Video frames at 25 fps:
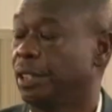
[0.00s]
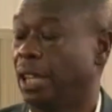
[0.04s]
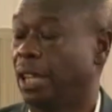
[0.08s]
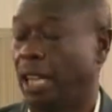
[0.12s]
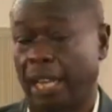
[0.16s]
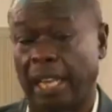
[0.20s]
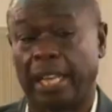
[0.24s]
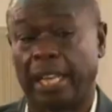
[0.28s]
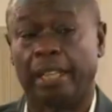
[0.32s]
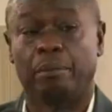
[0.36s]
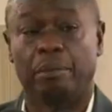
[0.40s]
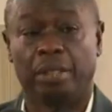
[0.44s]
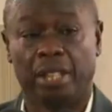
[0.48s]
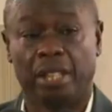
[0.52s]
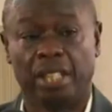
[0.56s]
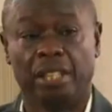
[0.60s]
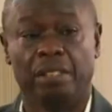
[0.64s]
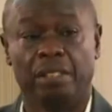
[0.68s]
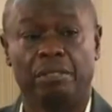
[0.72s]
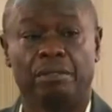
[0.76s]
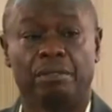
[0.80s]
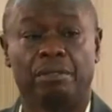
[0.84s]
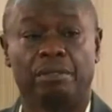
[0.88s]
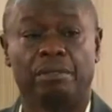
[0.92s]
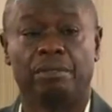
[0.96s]
And I
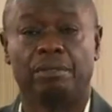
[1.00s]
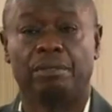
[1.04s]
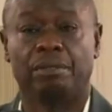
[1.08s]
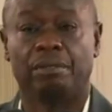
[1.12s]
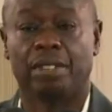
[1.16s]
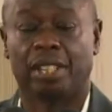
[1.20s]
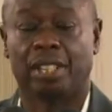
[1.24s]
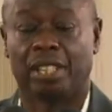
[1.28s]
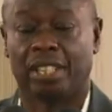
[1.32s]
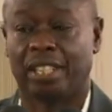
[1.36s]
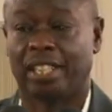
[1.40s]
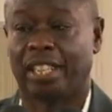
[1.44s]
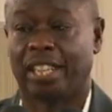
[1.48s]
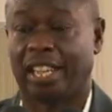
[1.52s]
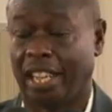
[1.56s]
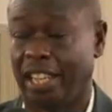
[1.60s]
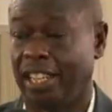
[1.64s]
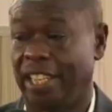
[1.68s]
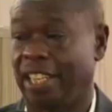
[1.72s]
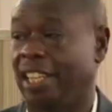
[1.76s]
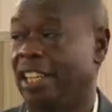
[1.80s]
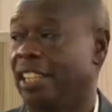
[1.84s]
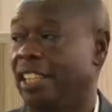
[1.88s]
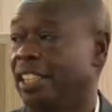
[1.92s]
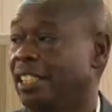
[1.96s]
believe that
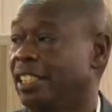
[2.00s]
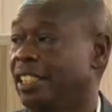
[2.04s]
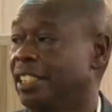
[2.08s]
Kenya